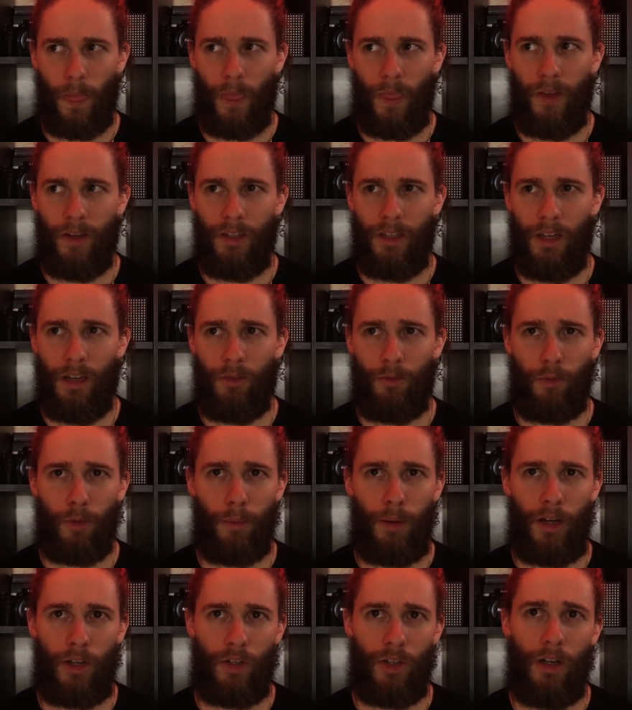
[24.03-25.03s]
the
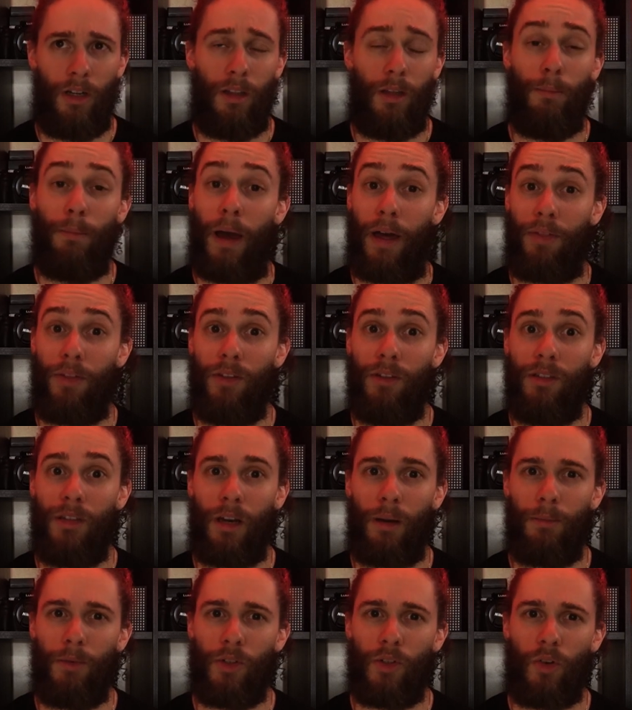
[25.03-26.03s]
information and the methods that
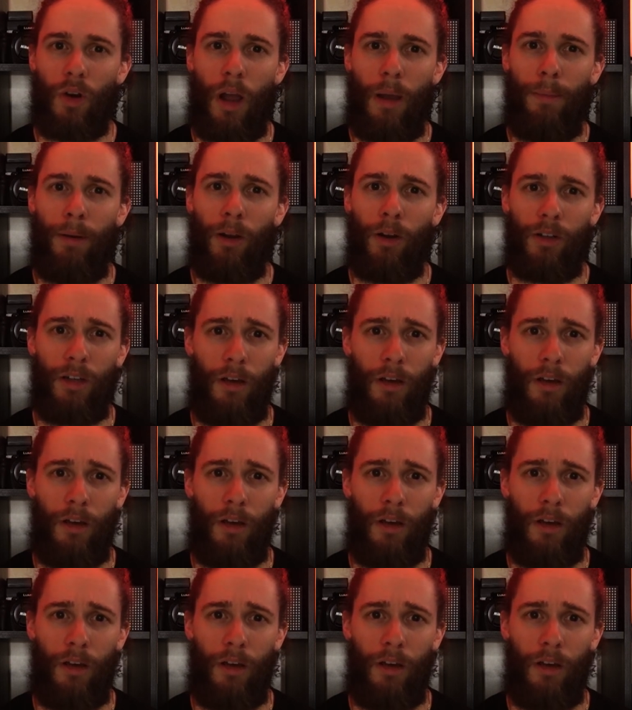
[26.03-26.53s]
I'm describing are